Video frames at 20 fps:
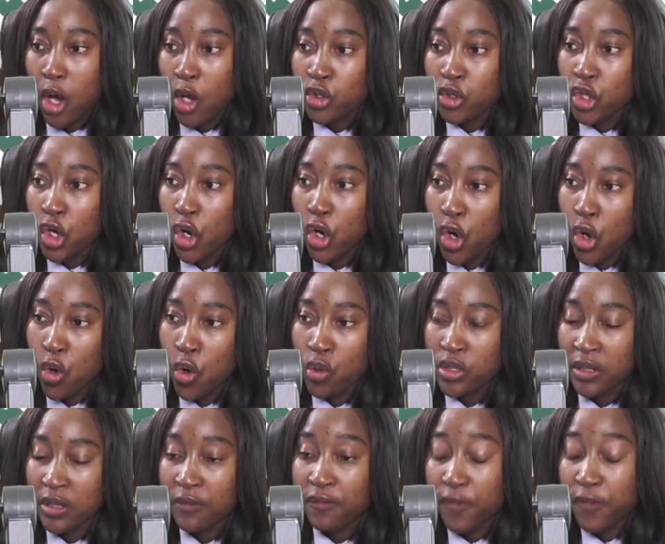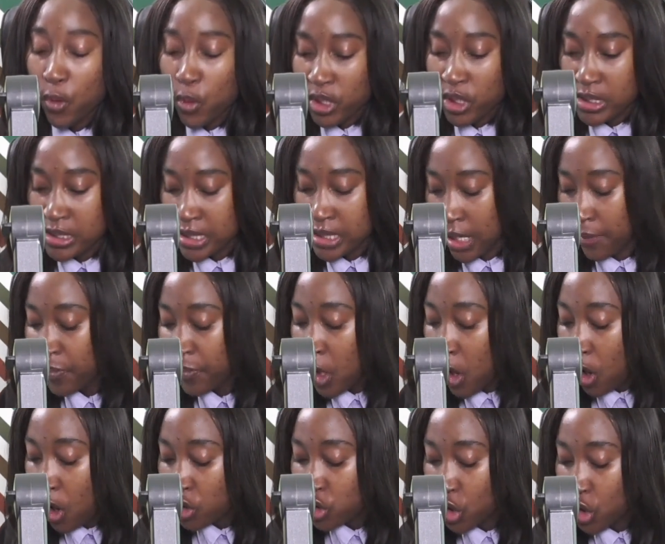on your own and focusing
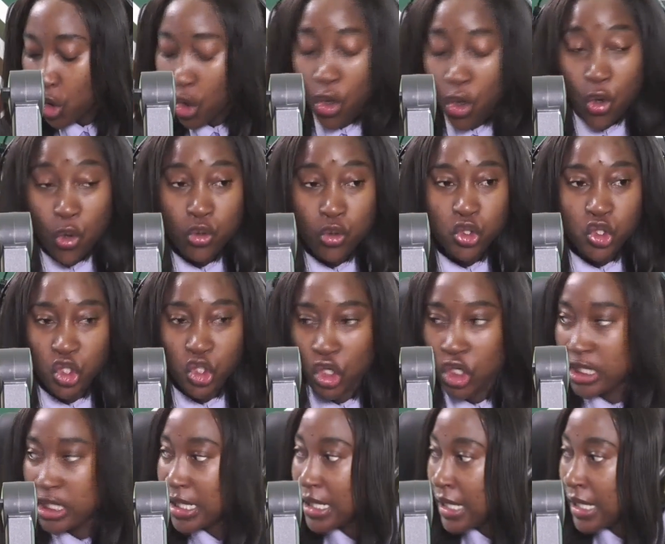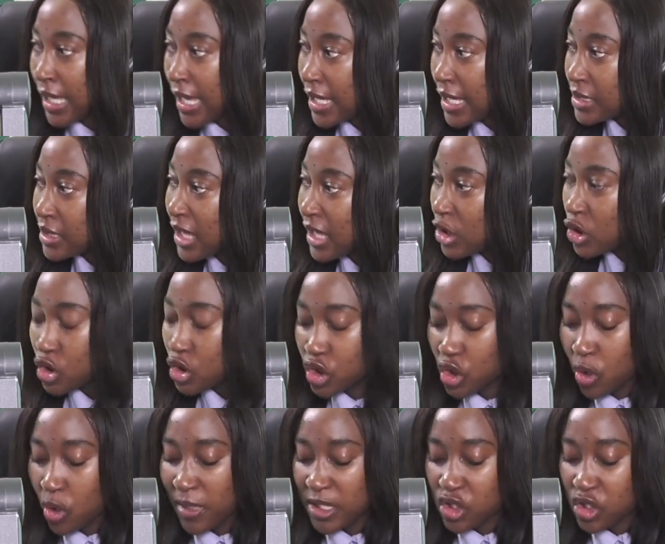on your own journey ahead. Thank you
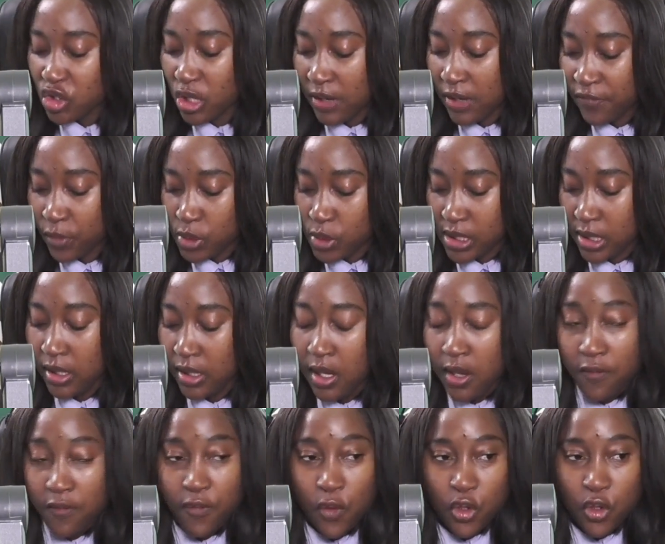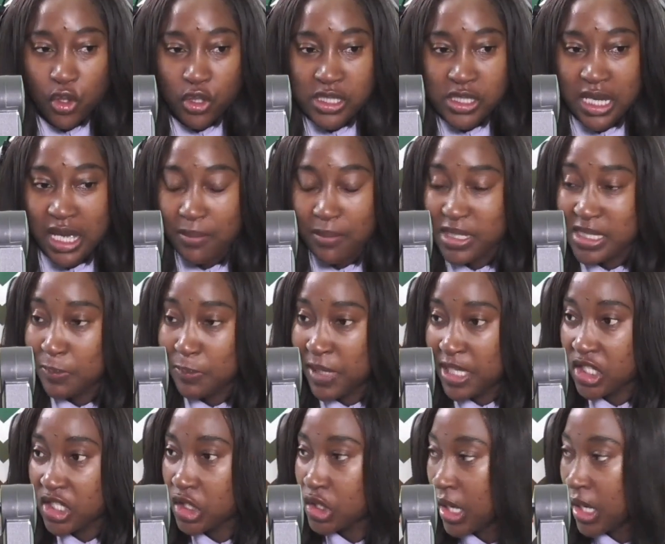so much, Tryphosa, for your time. It's a
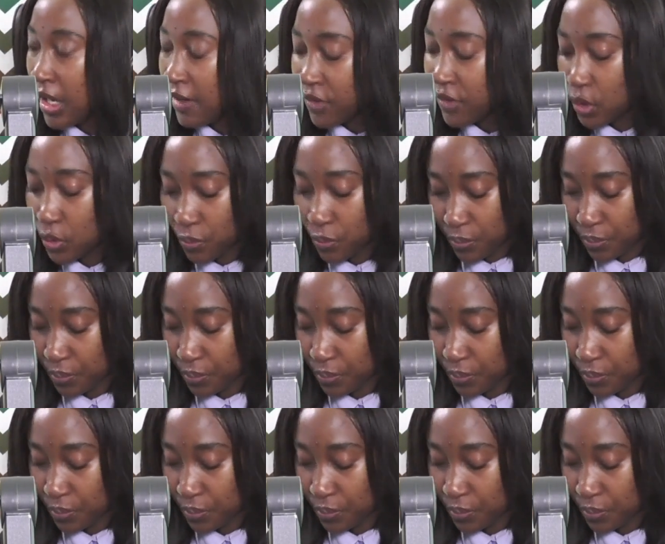pleasure to have you.